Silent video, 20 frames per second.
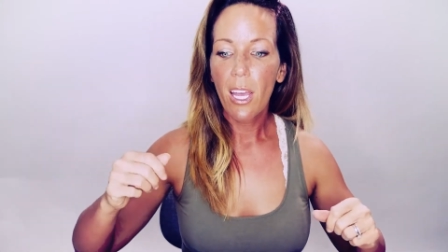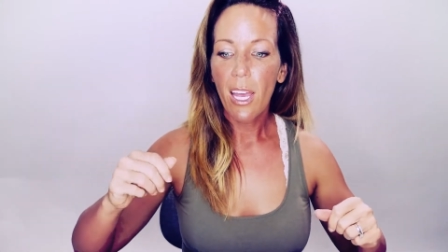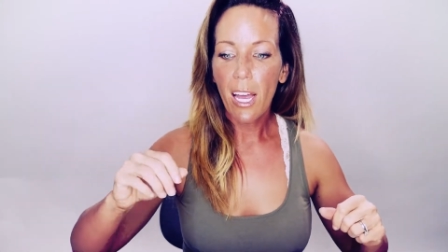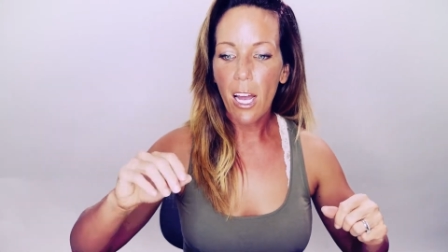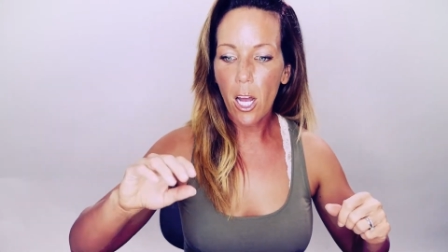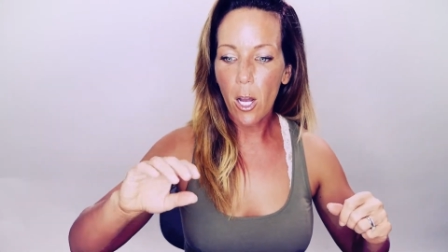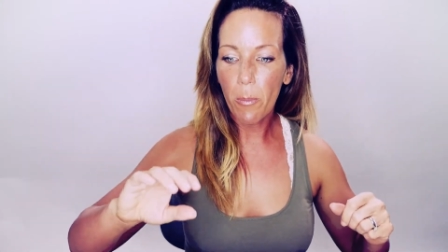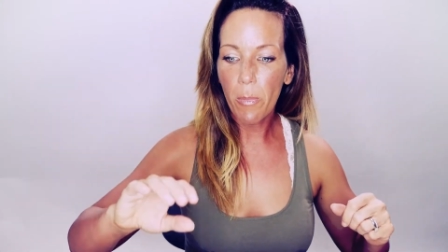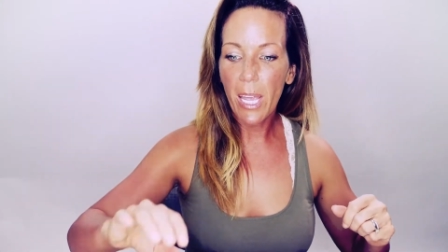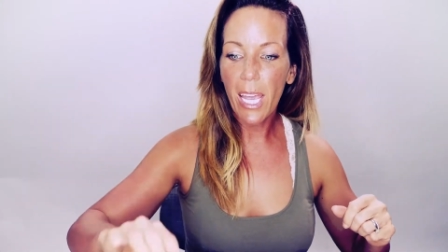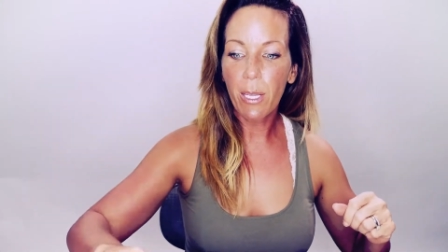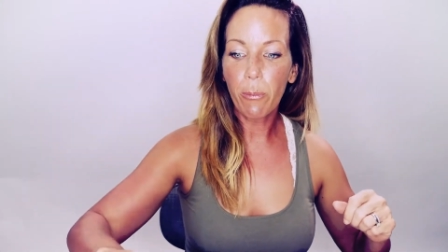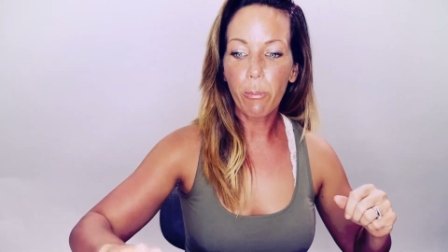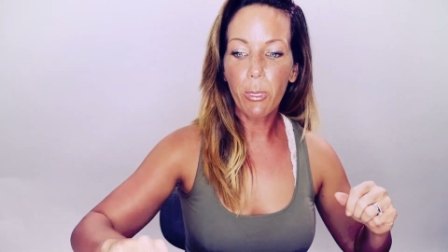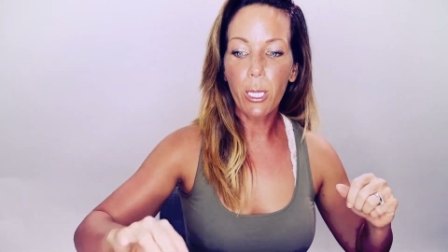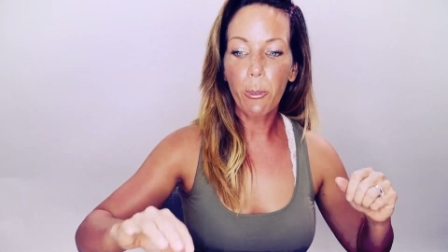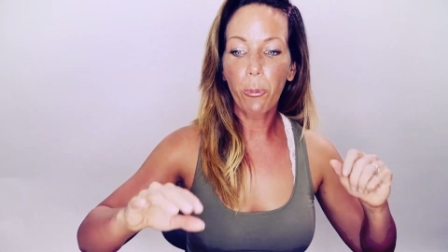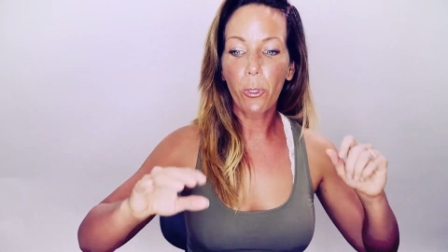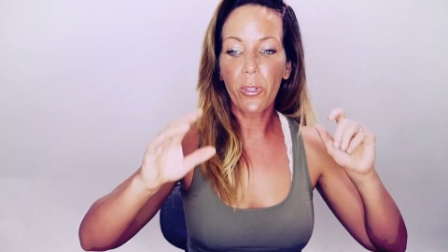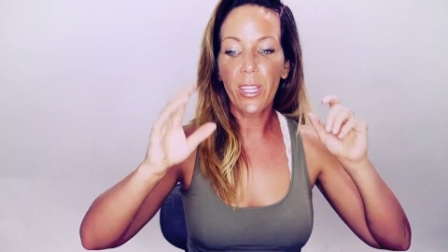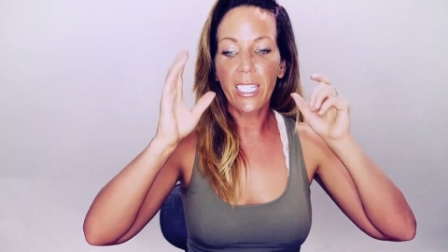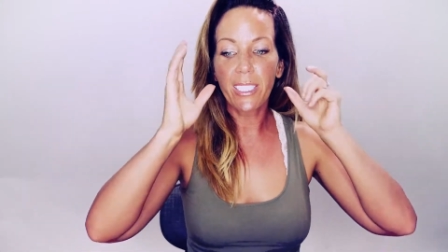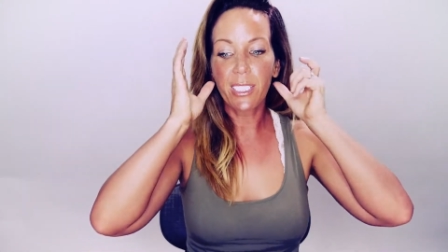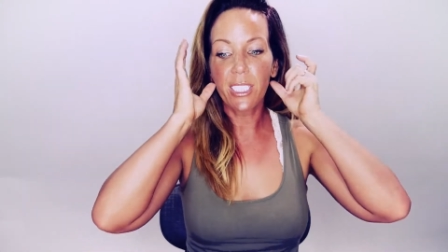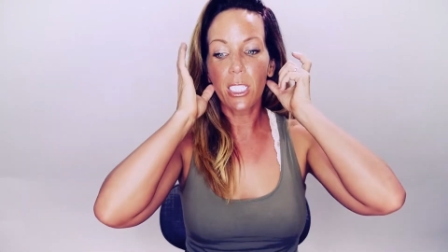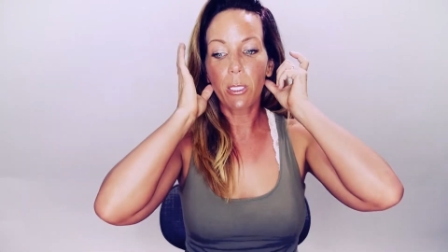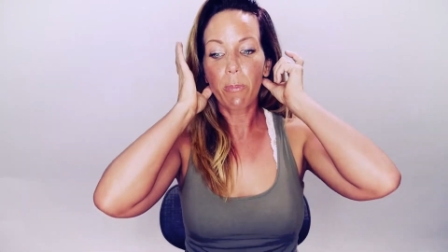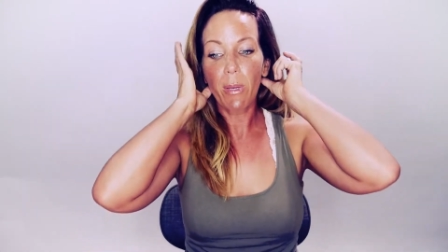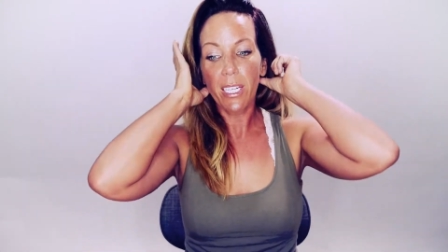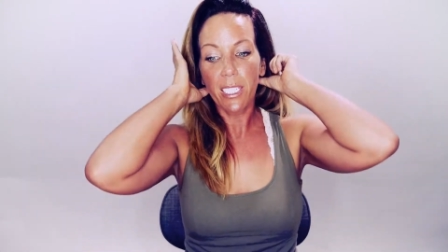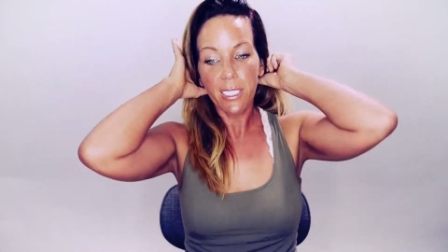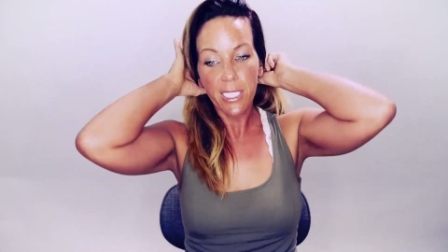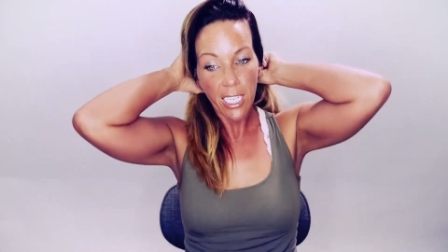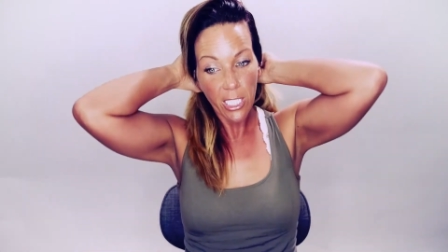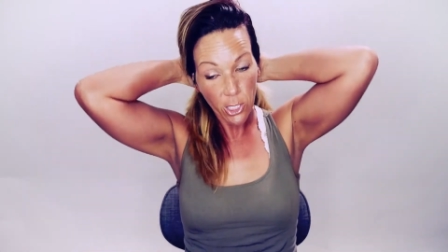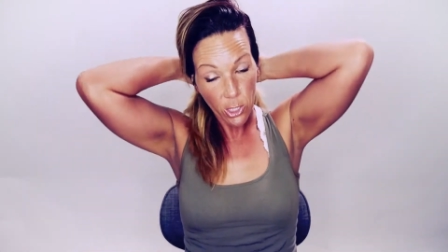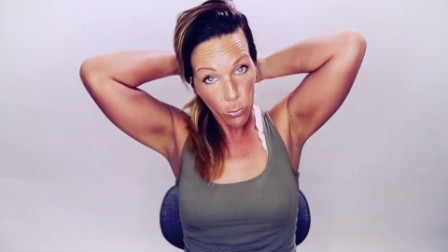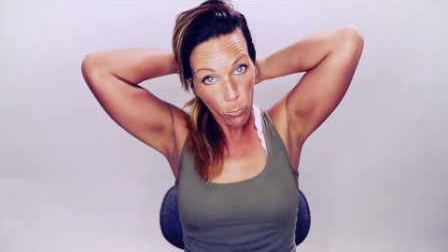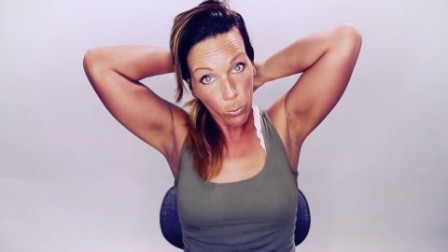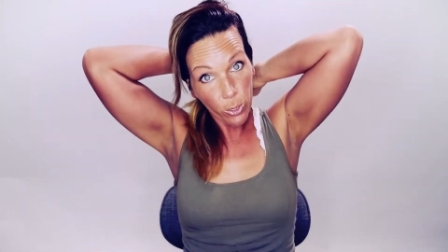and people that dig
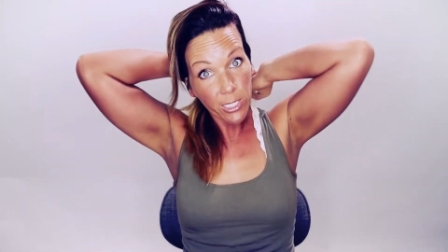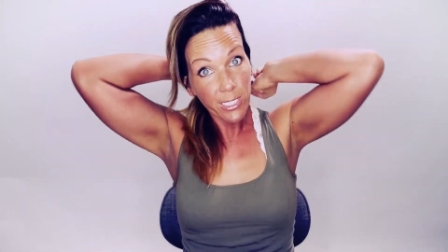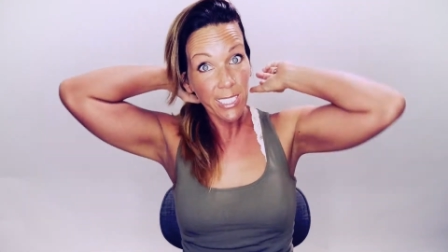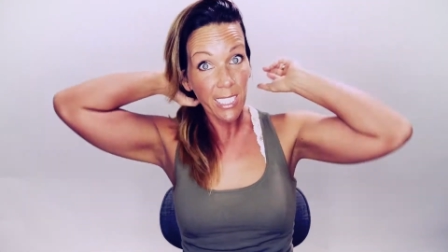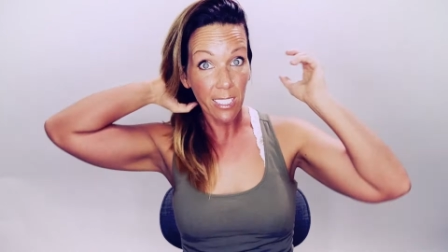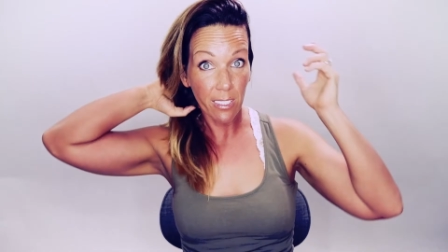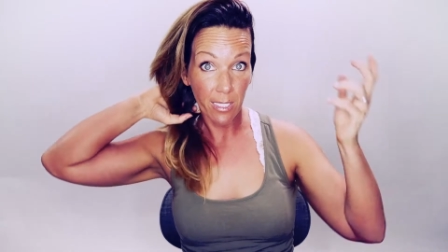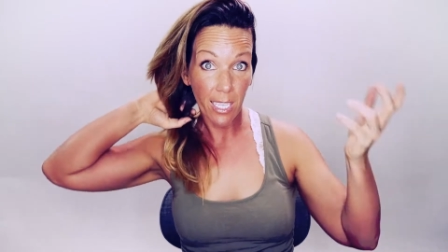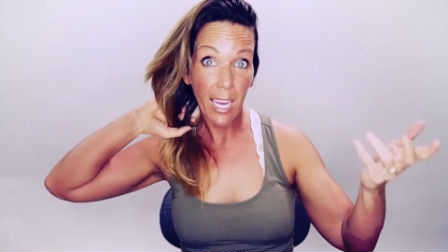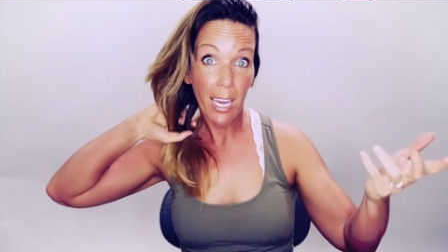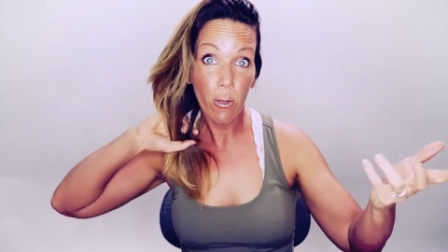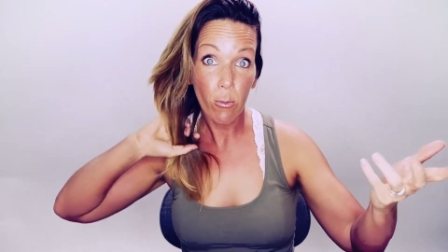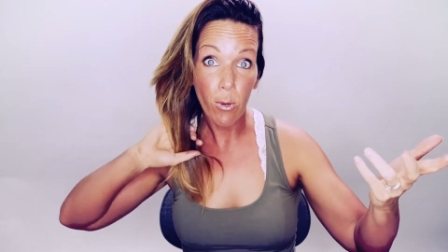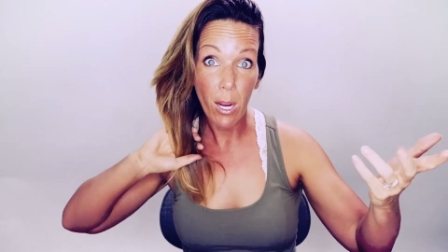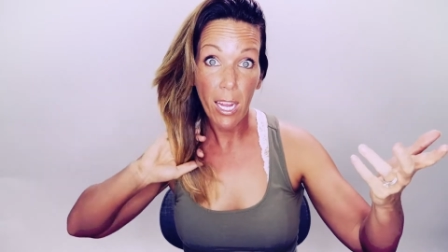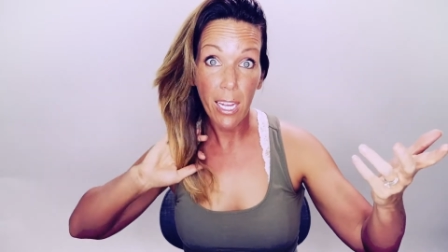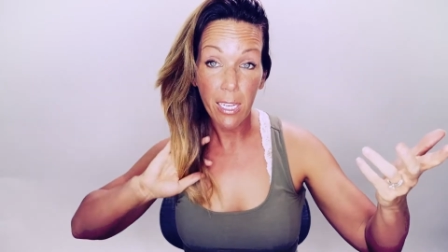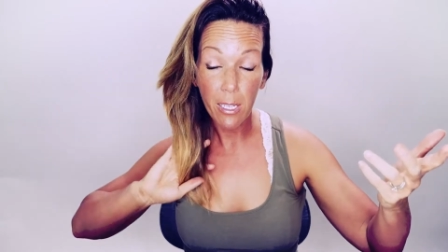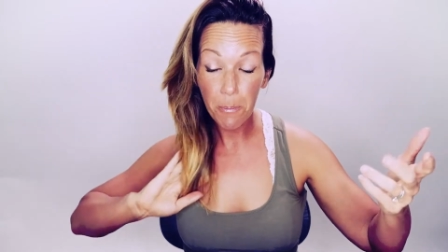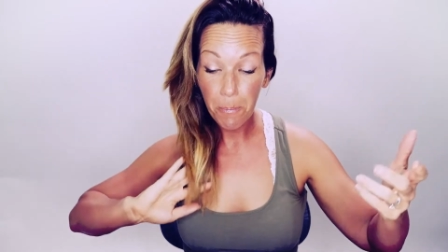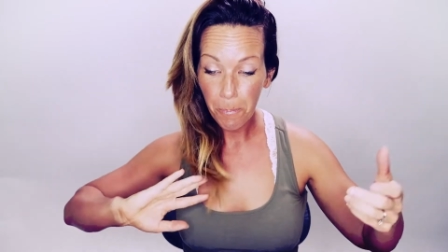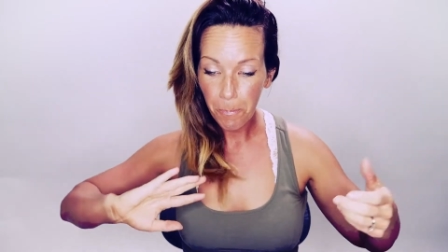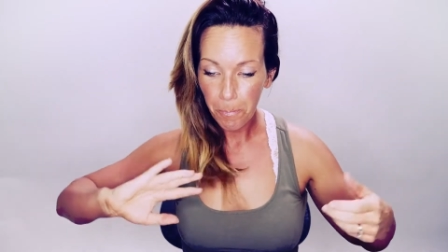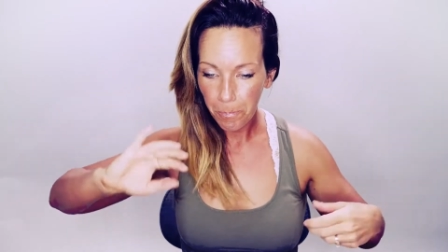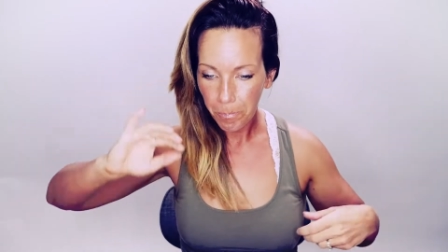meditation would dig that, right?